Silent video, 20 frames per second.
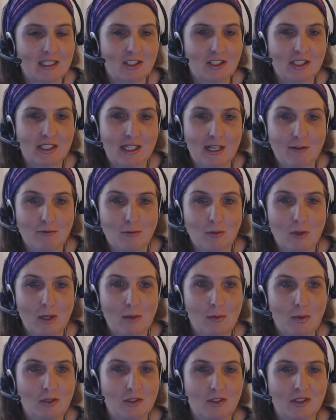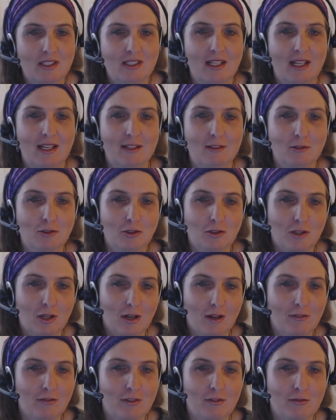actually have one person that you
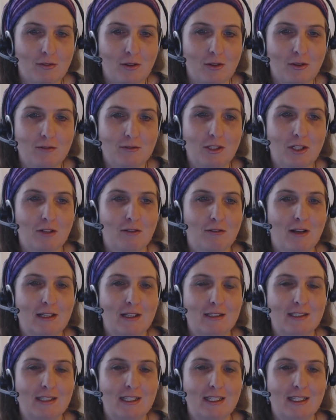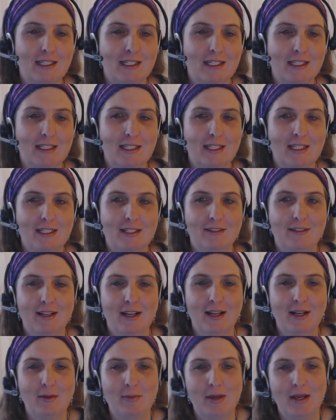shut off the flow of generosity and then you
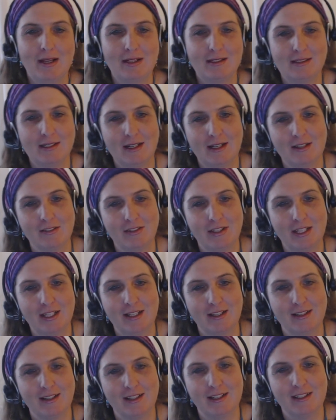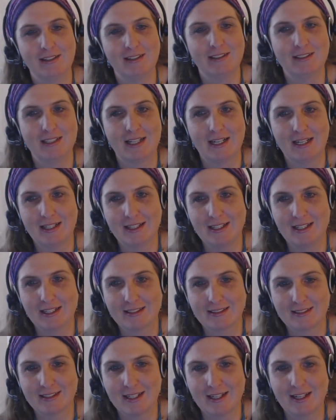kind of backed out of it and then you decided the
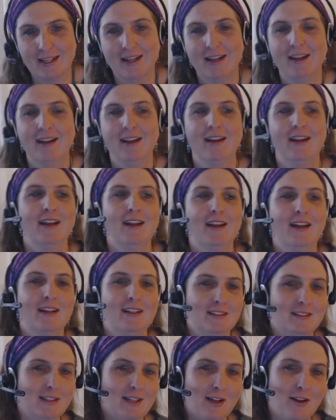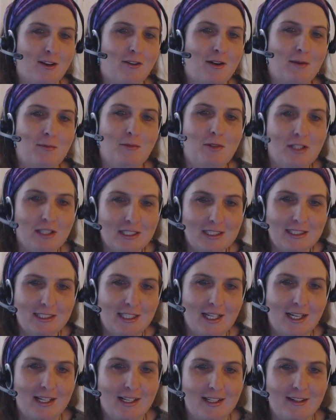next day, no, I'm really
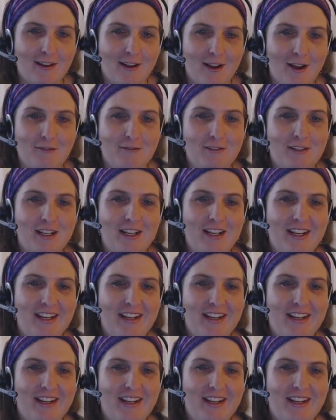shutting it off.